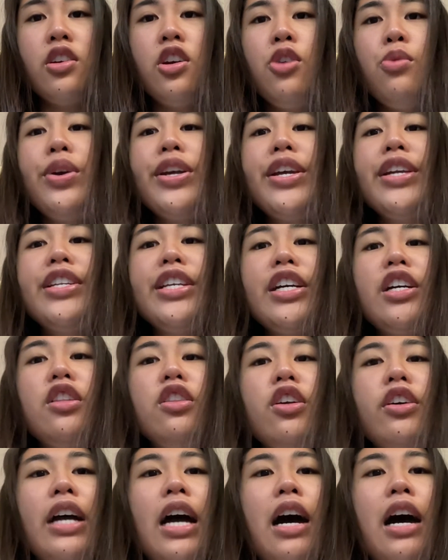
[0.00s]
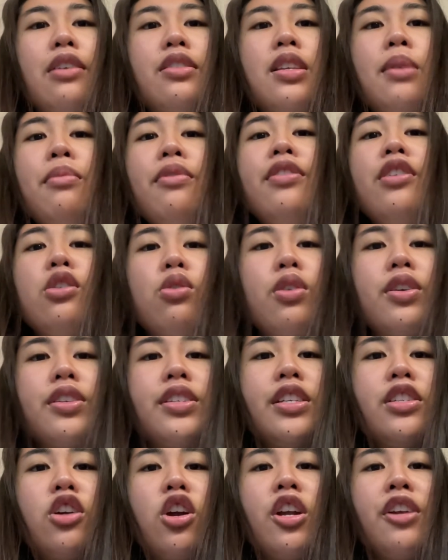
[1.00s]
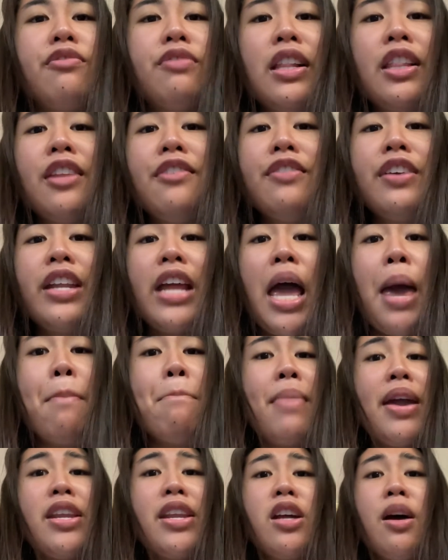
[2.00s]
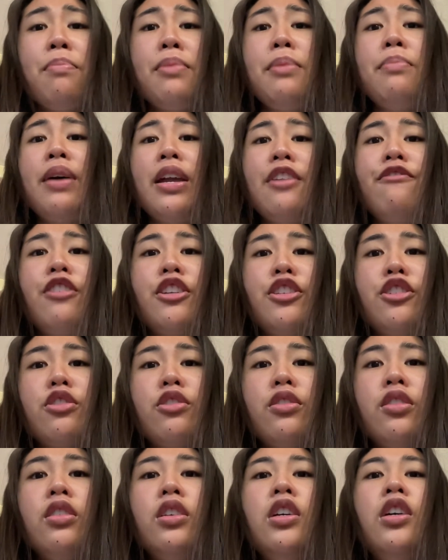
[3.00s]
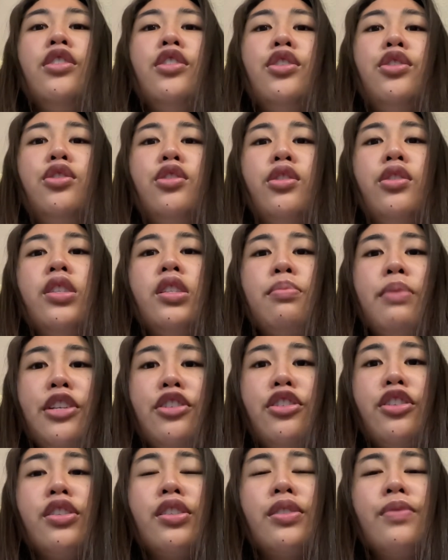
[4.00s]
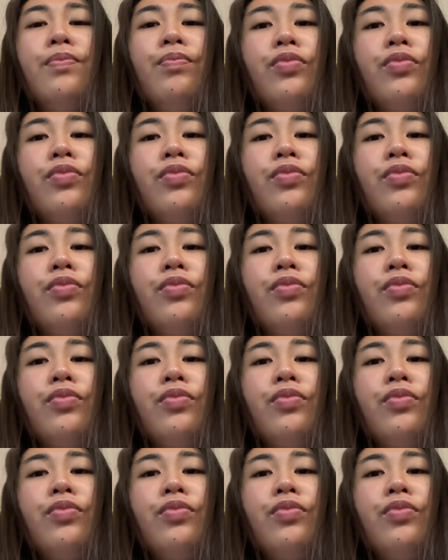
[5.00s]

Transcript: we can take a look at how some of the courses are irrelevant and may not be beneficial to students' majors.